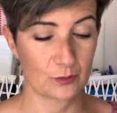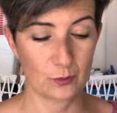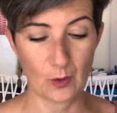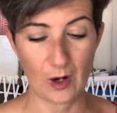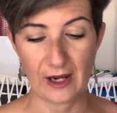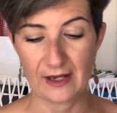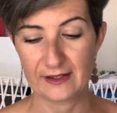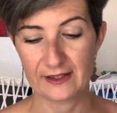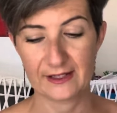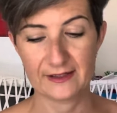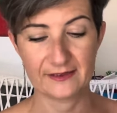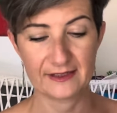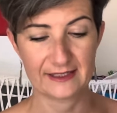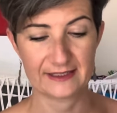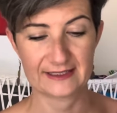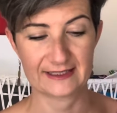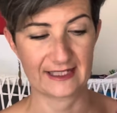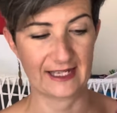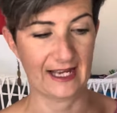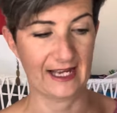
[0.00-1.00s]
While in
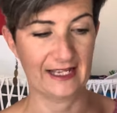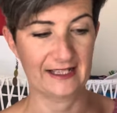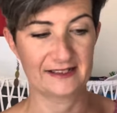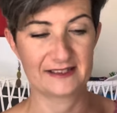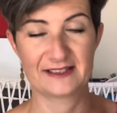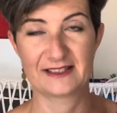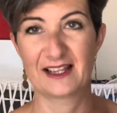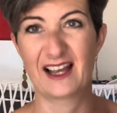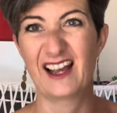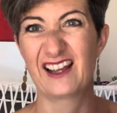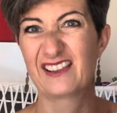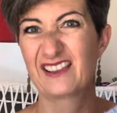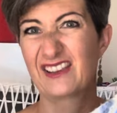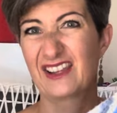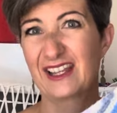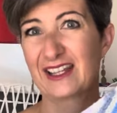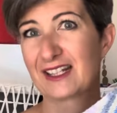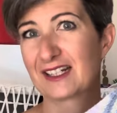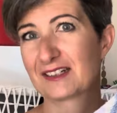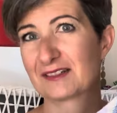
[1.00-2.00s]
this case, I
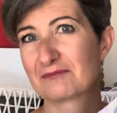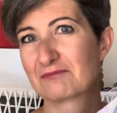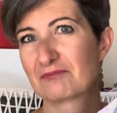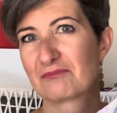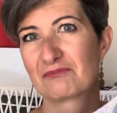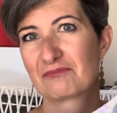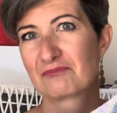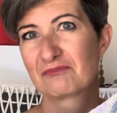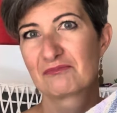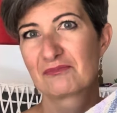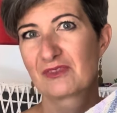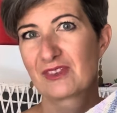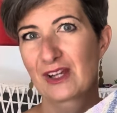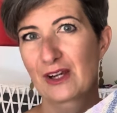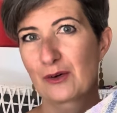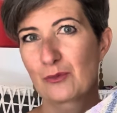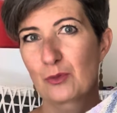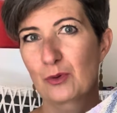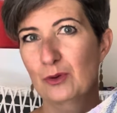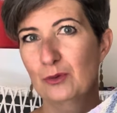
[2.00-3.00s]
think
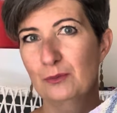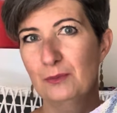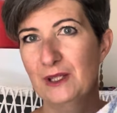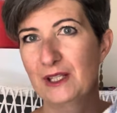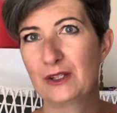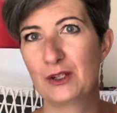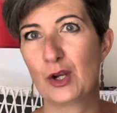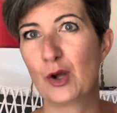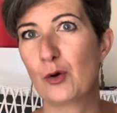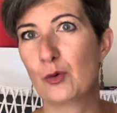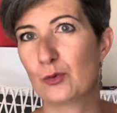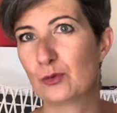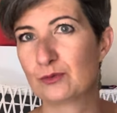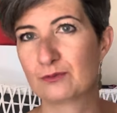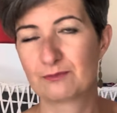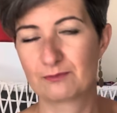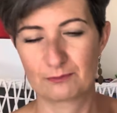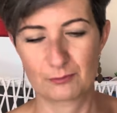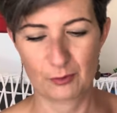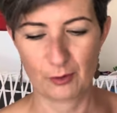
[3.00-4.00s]
there will be no
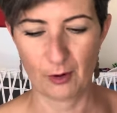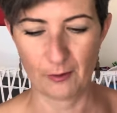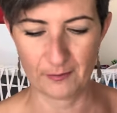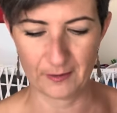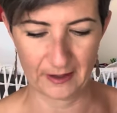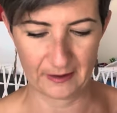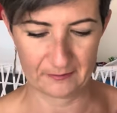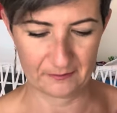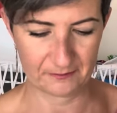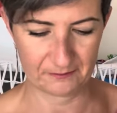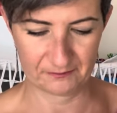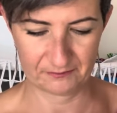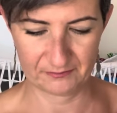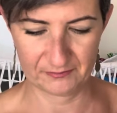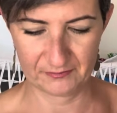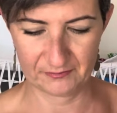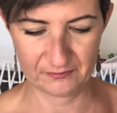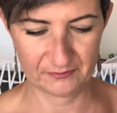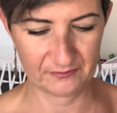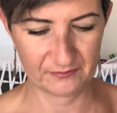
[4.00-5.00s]
problem
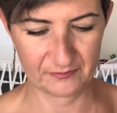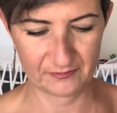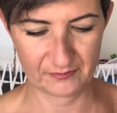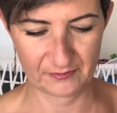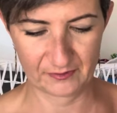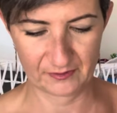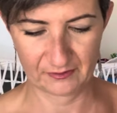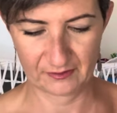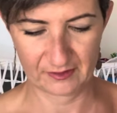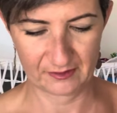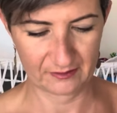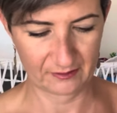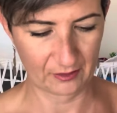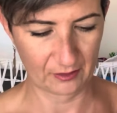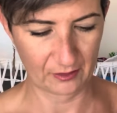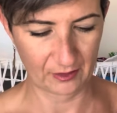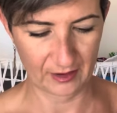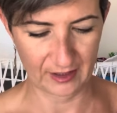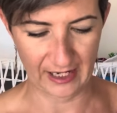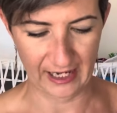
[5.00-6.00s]
mm,
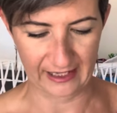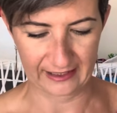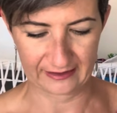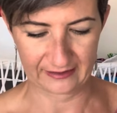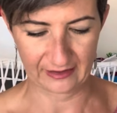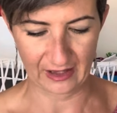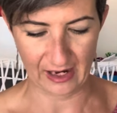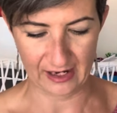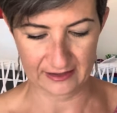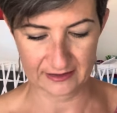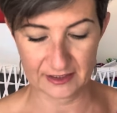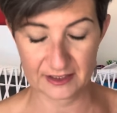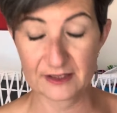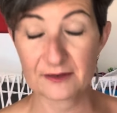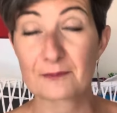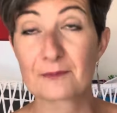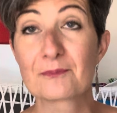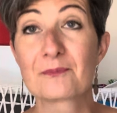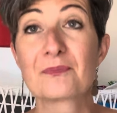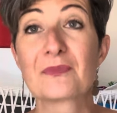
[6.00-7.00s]
like that.
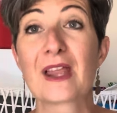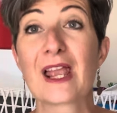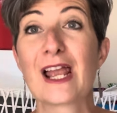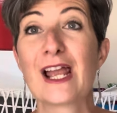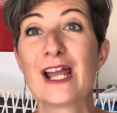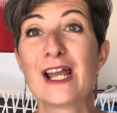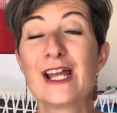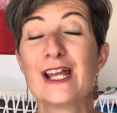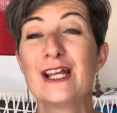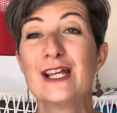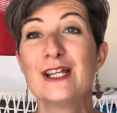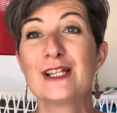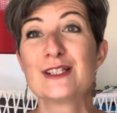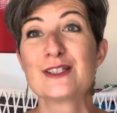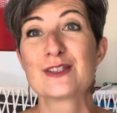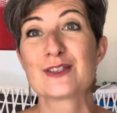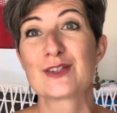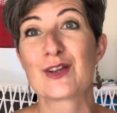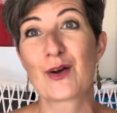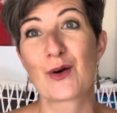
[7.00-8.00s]

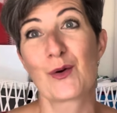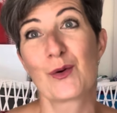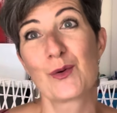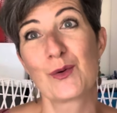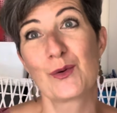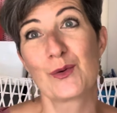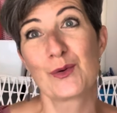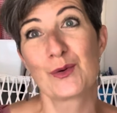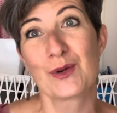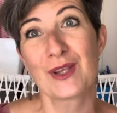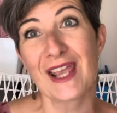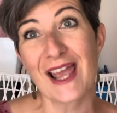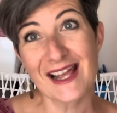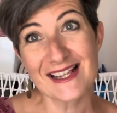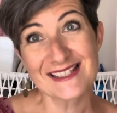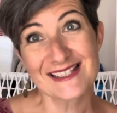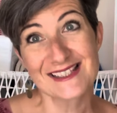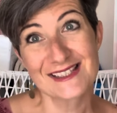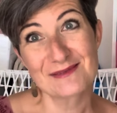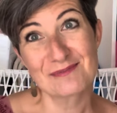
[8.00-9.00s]
So
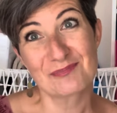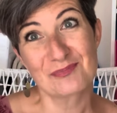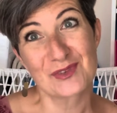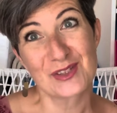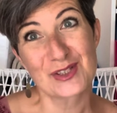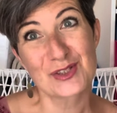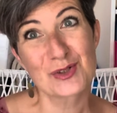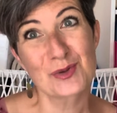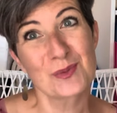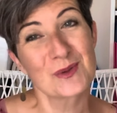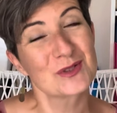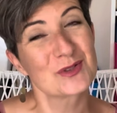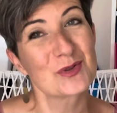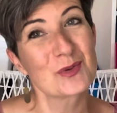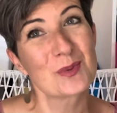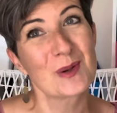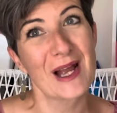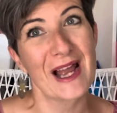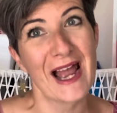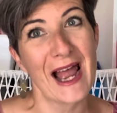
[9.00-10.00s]
yes, super,
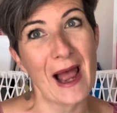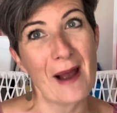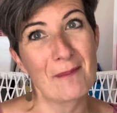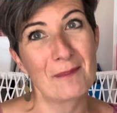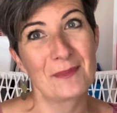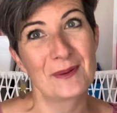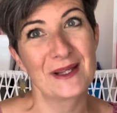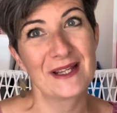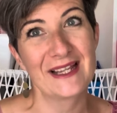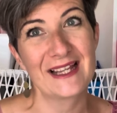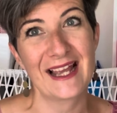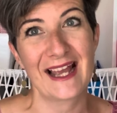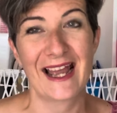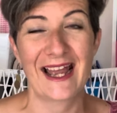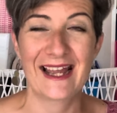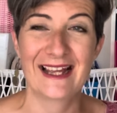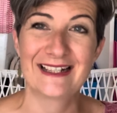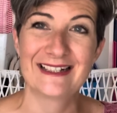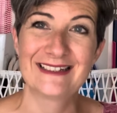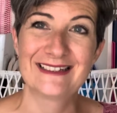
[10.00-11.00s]
super happy.
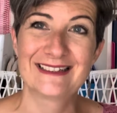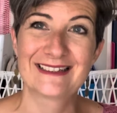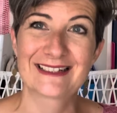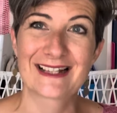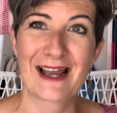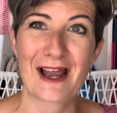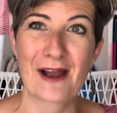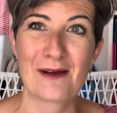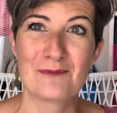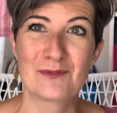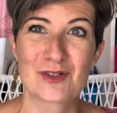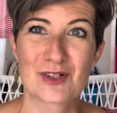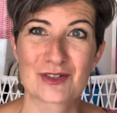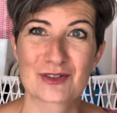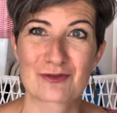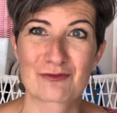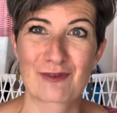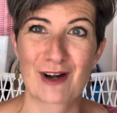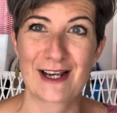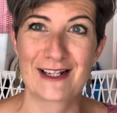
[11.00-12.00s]
And I'm
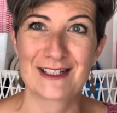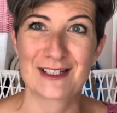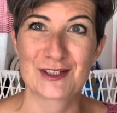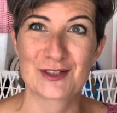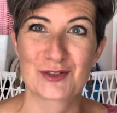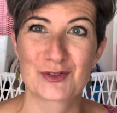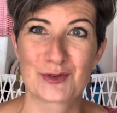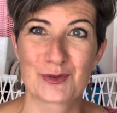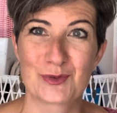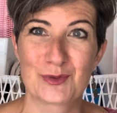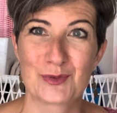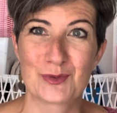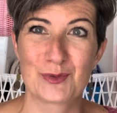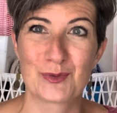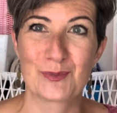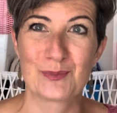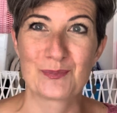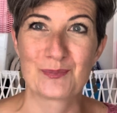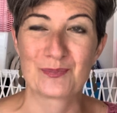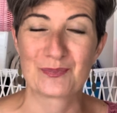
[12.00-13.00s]
just ready
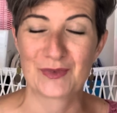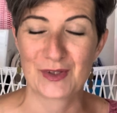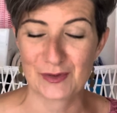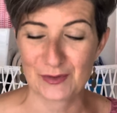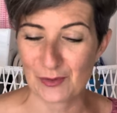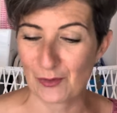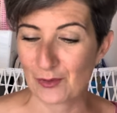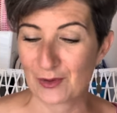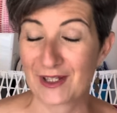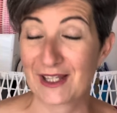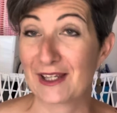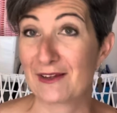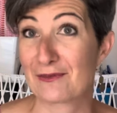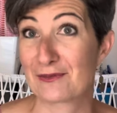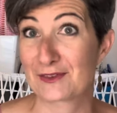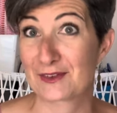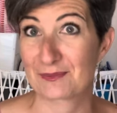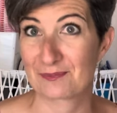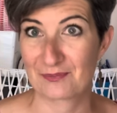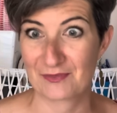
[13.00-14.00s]
to, you know,
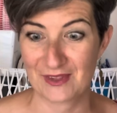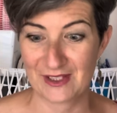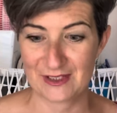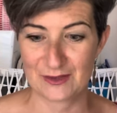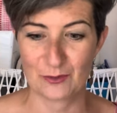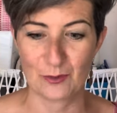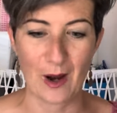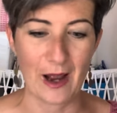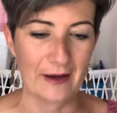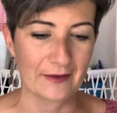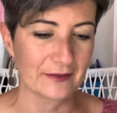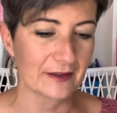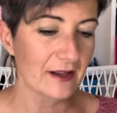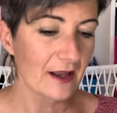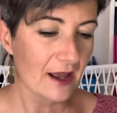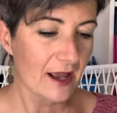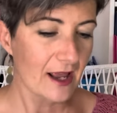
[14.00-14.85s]
gift this one.